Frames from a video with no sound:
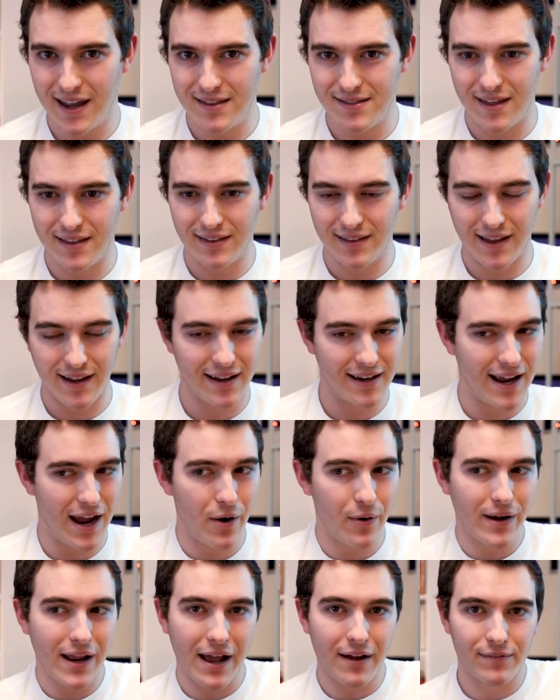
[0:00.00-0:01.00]
And then like an
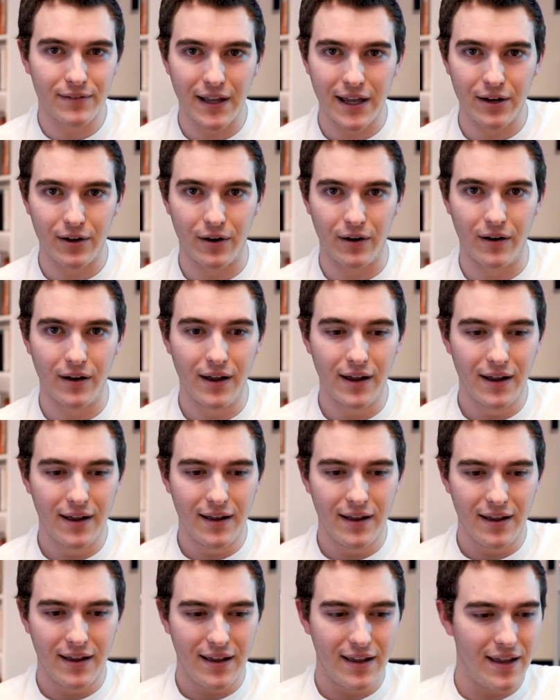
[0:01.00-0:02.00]
hour and a half later,
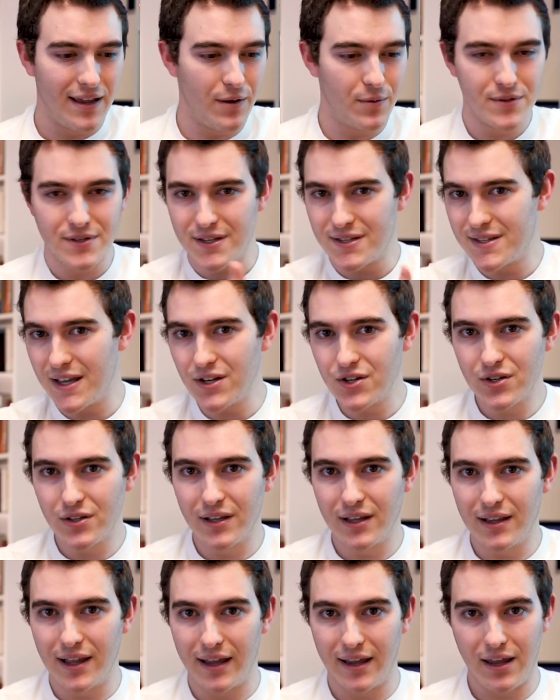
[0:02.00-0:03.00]
he was
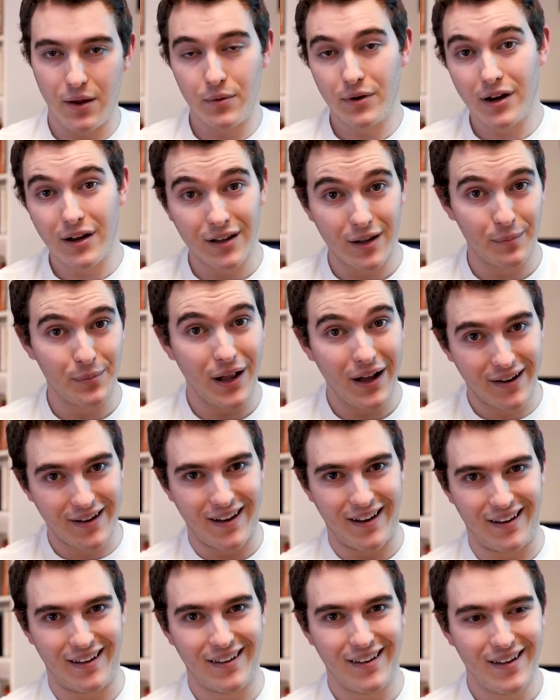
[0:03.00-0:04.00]
essentially like, he would call it
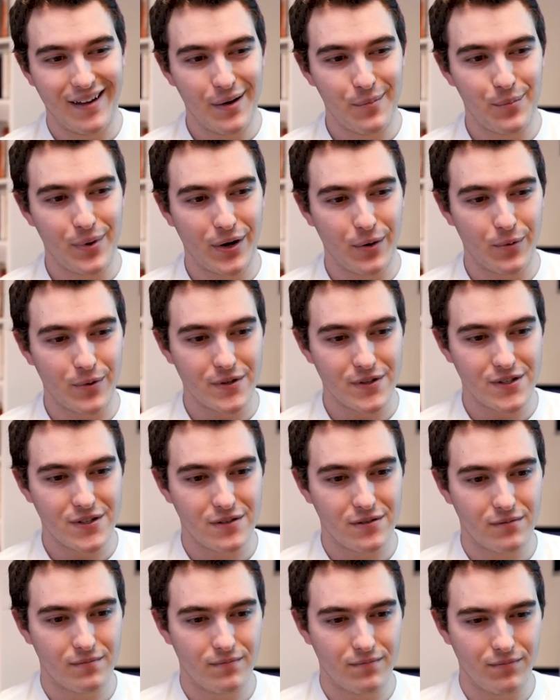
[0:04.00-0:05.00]
blocking, but it
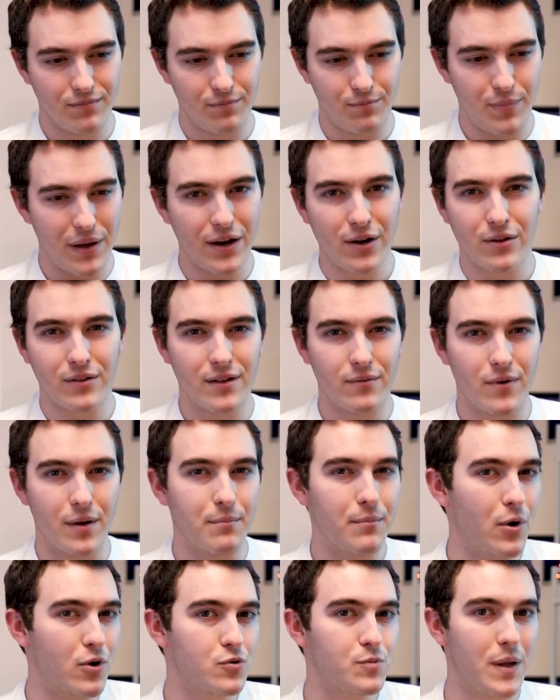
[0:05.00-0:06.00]
was better than
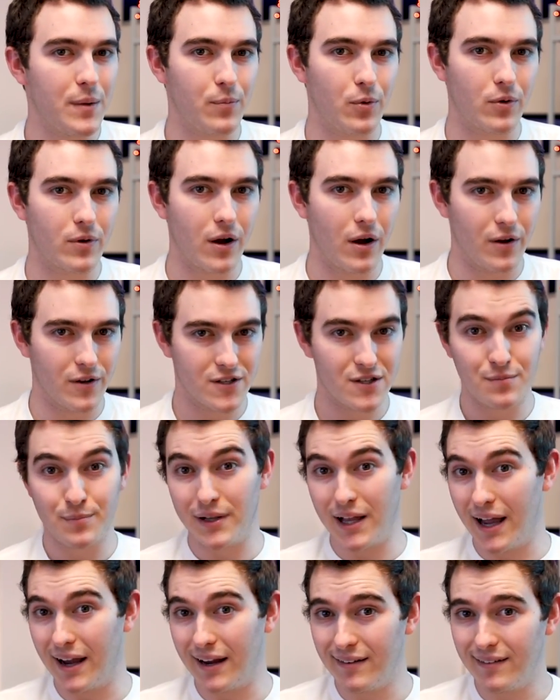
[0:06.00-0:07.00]
what most people call
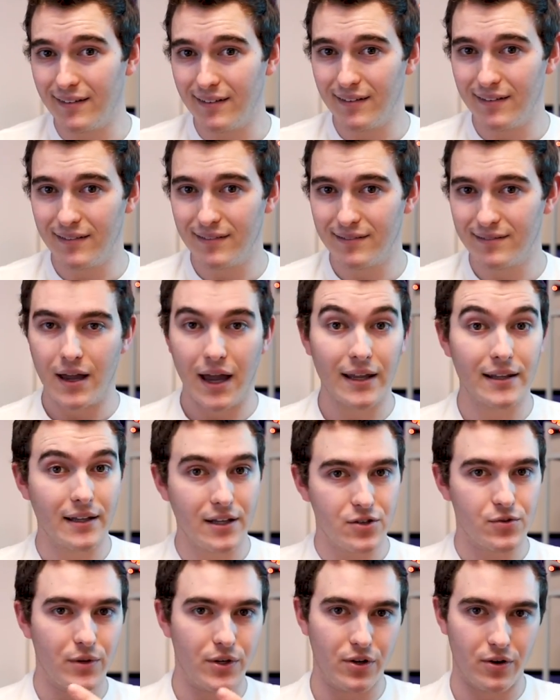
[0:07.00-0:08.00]
splined. At
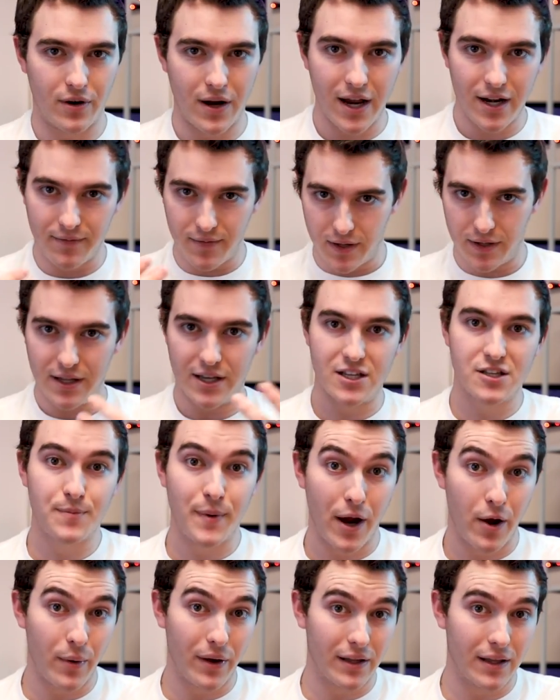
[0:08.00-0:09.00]
least when you're kind of on the
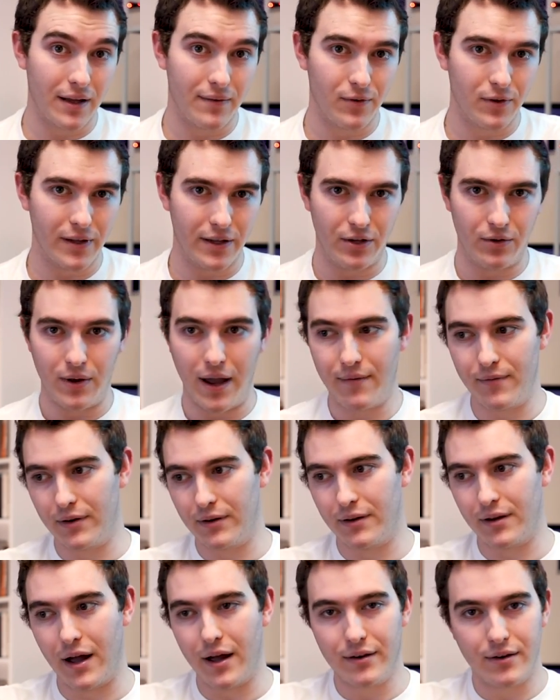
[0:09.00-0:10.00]
aspiring level and you
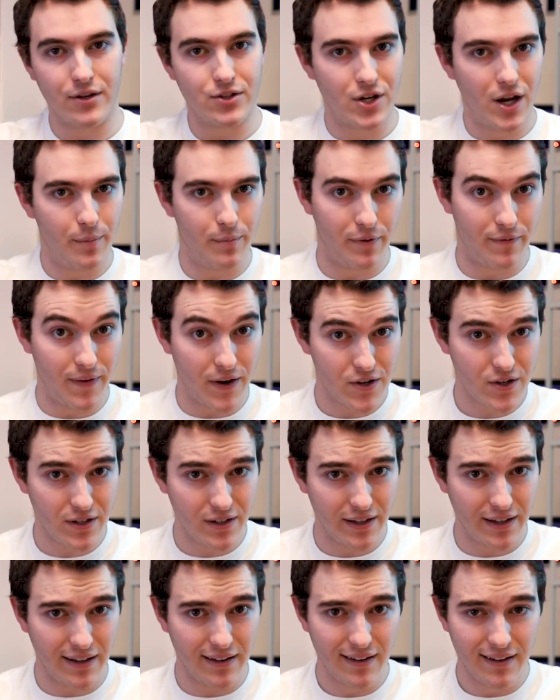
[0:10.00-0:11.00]
haven't gotten the job
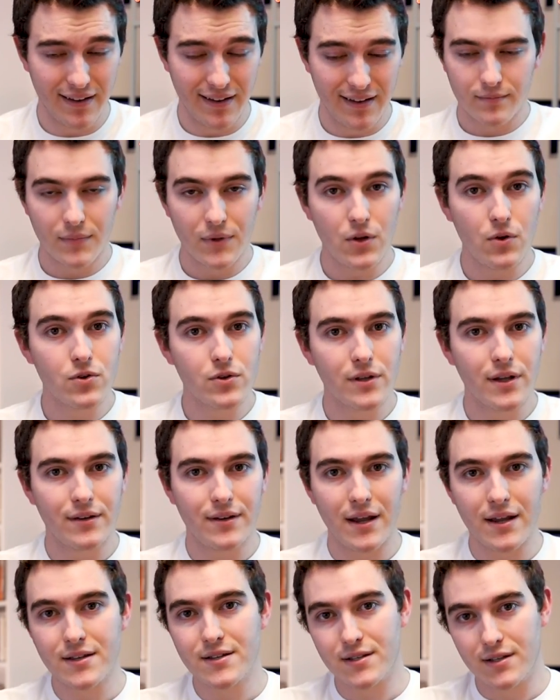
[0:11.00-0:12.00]
professionally, usually it
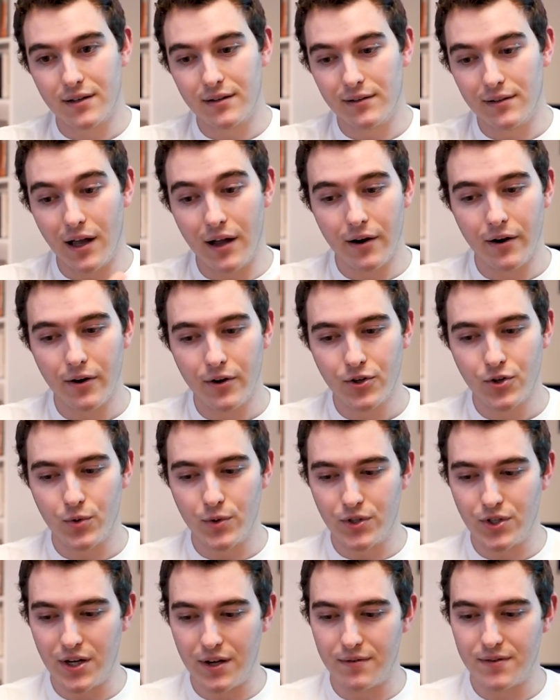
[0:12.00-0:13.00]
takes longer to
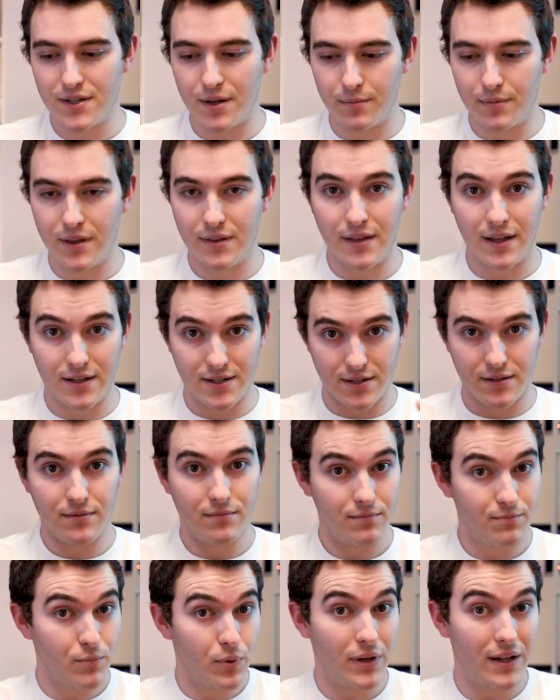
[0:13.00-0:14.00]
achieve something that's
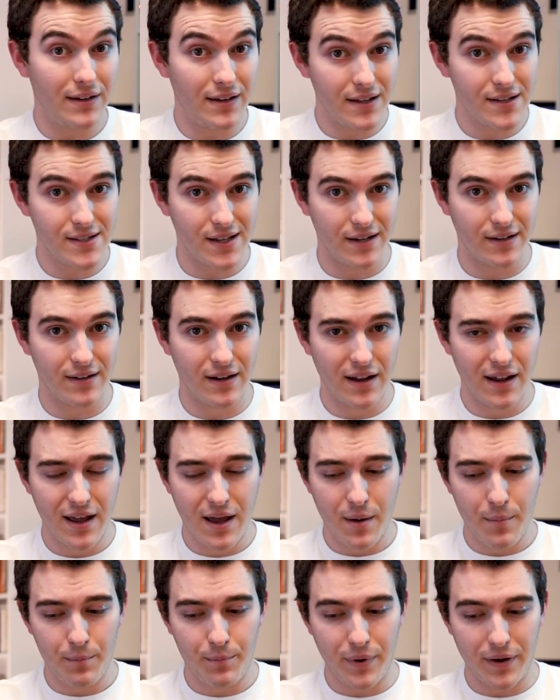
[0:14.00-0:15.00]
pretty decent.
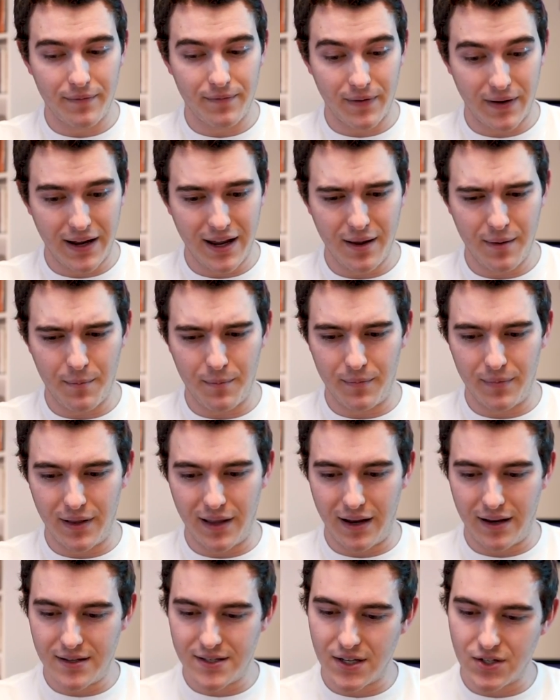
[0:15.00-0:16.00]
But for him,
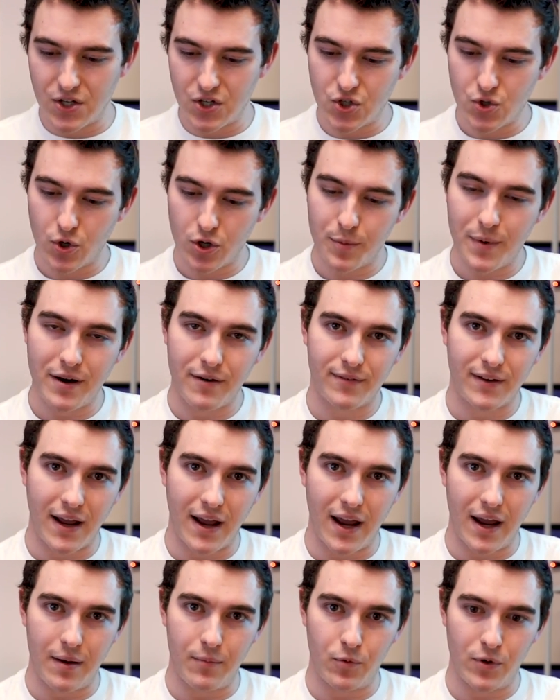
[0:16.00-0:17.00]
like such a short amount of
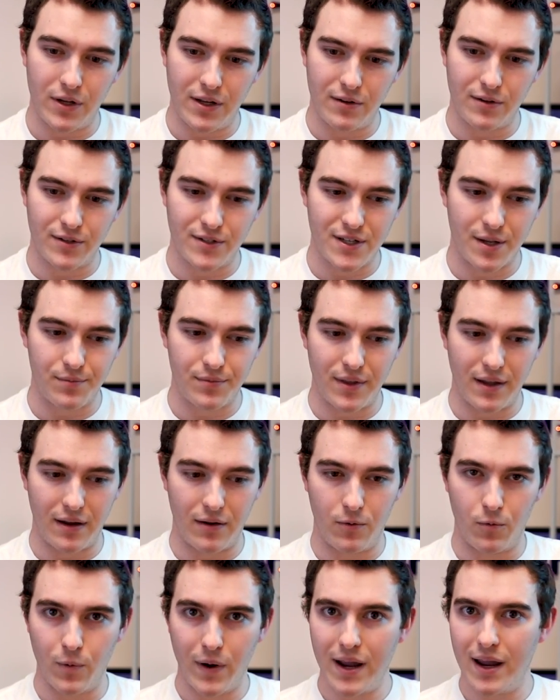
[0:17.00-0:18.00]
time would yield
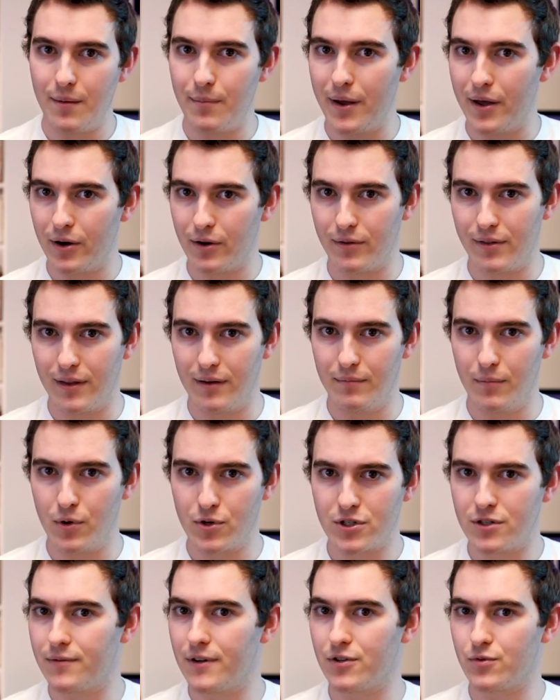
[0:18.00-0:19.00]
something way better than
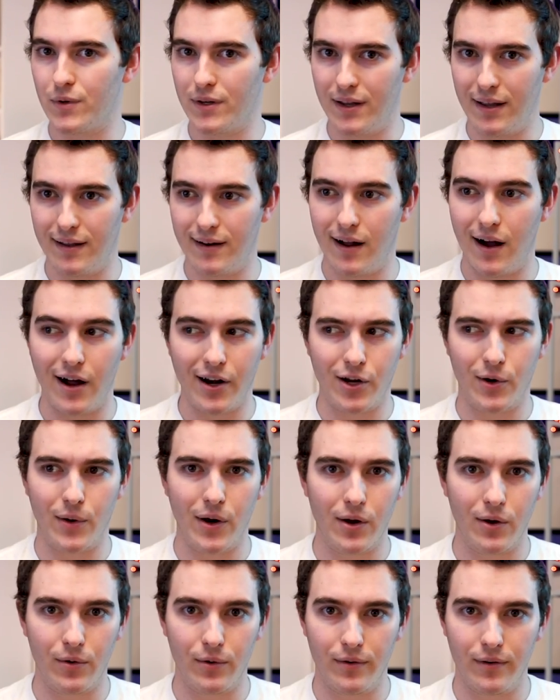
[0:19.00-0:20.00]
most of us would get on
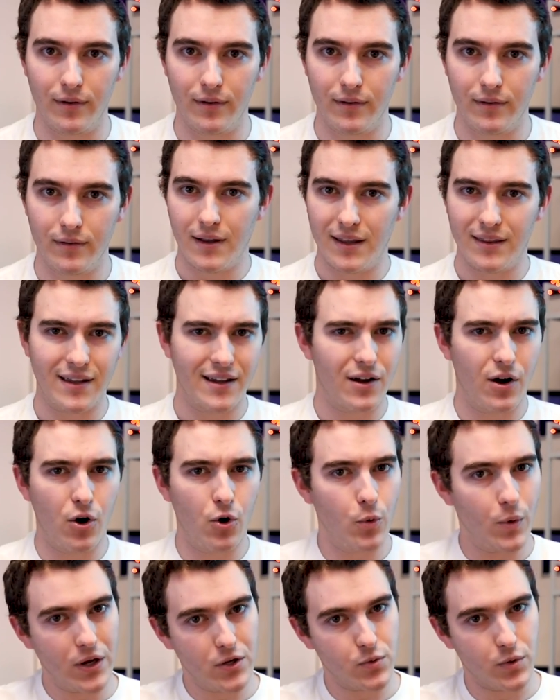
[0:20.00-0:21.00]
our own in like a
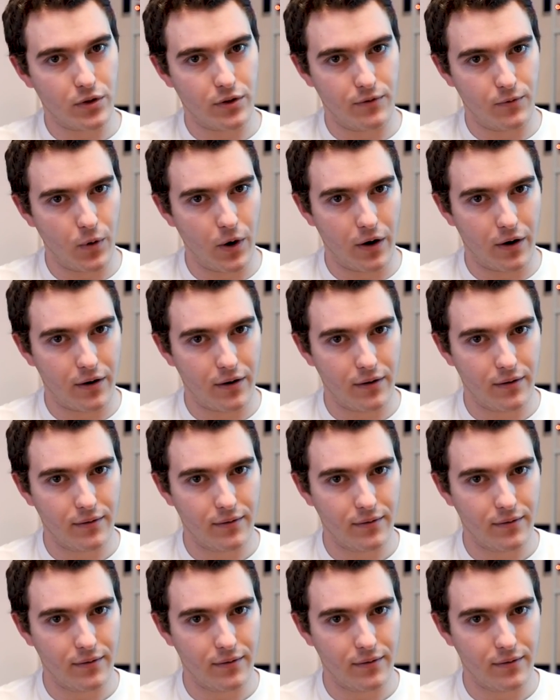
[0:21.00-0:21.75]
whole week's worth of work.